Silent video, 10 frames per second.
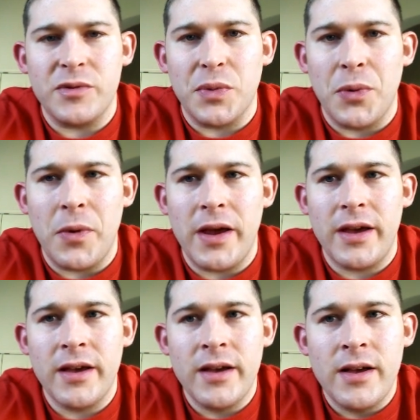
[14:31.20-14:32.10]
I've
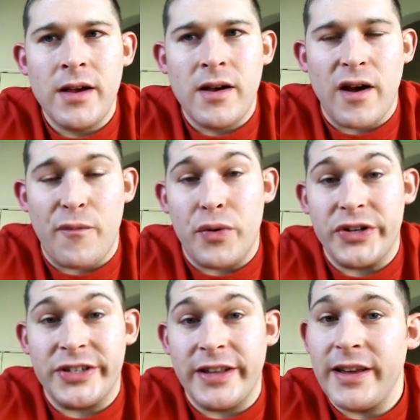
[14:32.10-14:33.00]
personally,
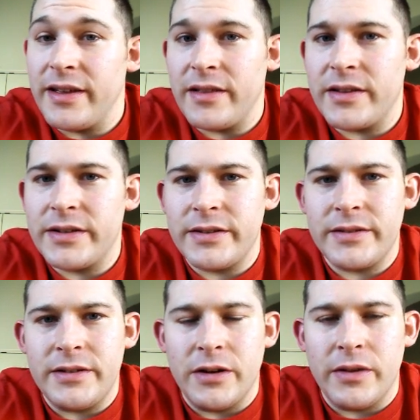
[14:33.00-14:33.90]
lately I've been doing
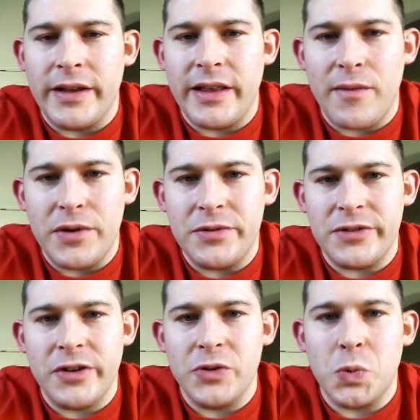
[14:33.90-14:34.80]
stones once a week. I'm going
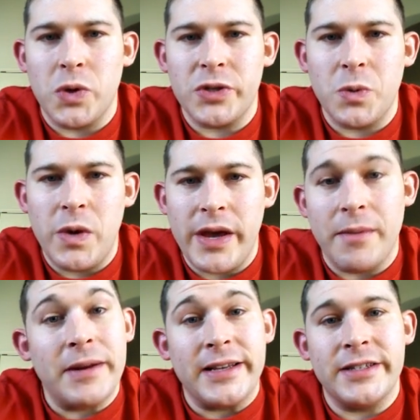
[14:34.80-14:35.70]
to continue to do that
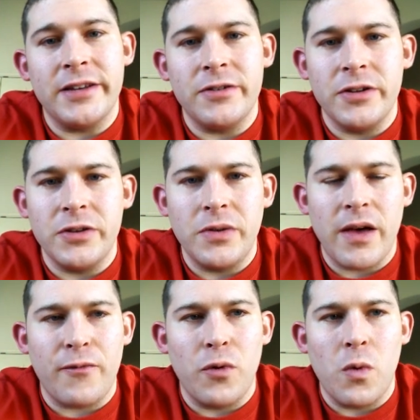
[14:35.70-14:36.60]
for a while
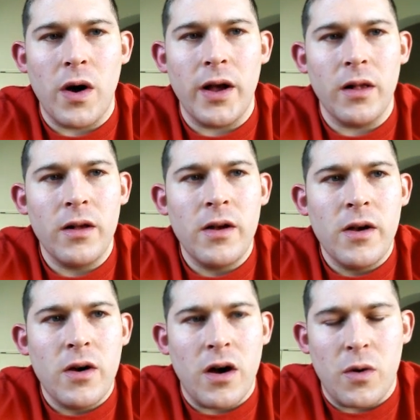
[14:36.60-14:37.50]
with lighter
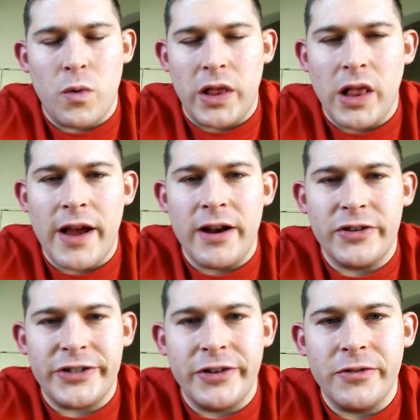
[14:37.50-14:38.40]
stones. Probably once I
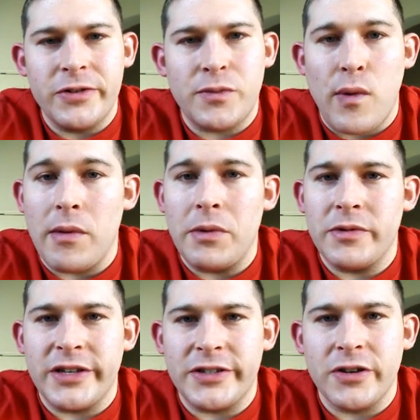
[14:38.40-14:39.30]
start using the
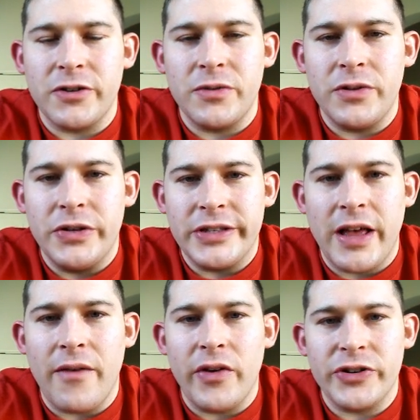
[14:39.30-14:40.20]
heavier stones again,
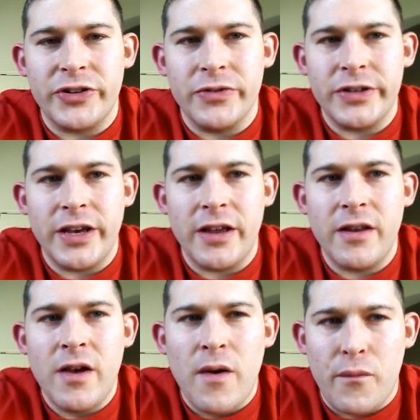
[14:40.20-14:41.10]
probably every
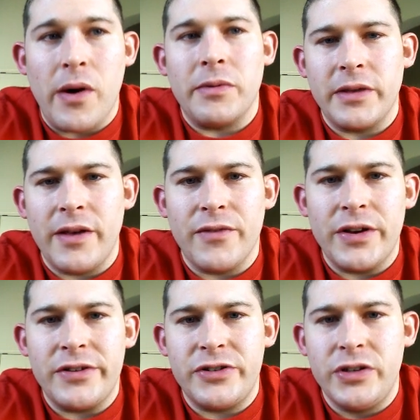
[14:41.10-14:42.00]

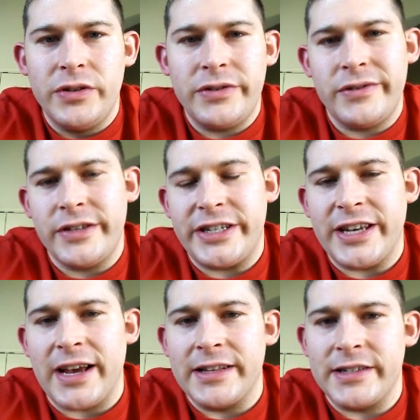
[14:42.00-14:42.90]
second Saturday,
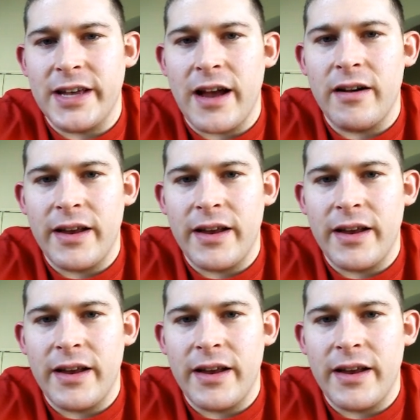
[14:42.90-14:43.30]
I'll